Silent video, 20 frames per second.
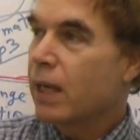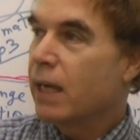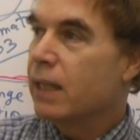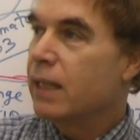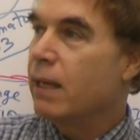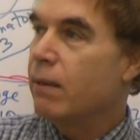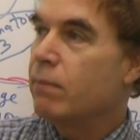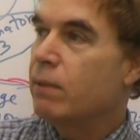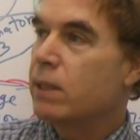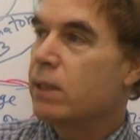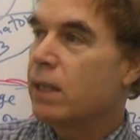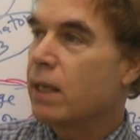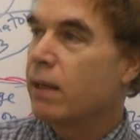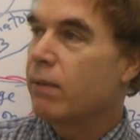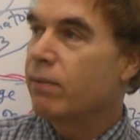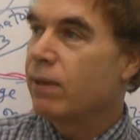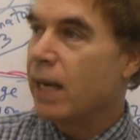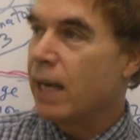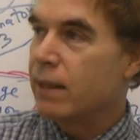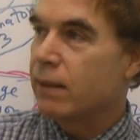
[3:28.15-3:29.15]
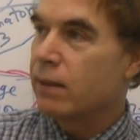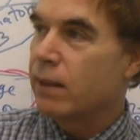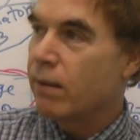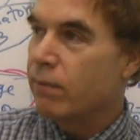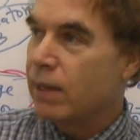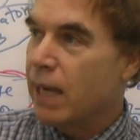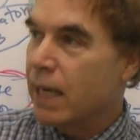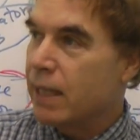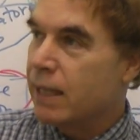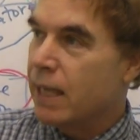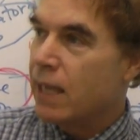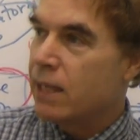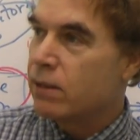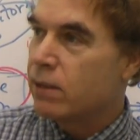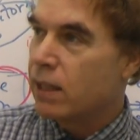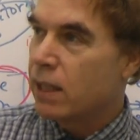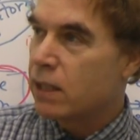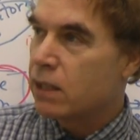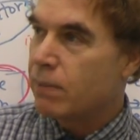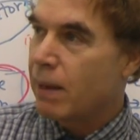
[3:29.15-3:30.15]
Then we see if that does
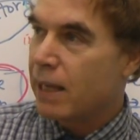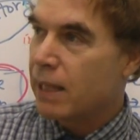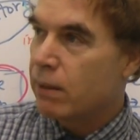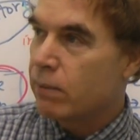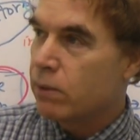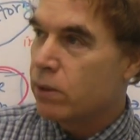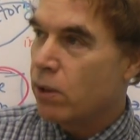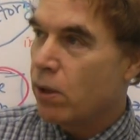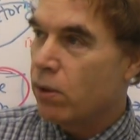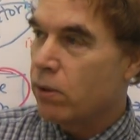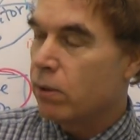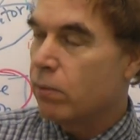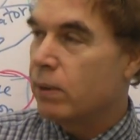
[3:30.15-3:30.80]
the expected result.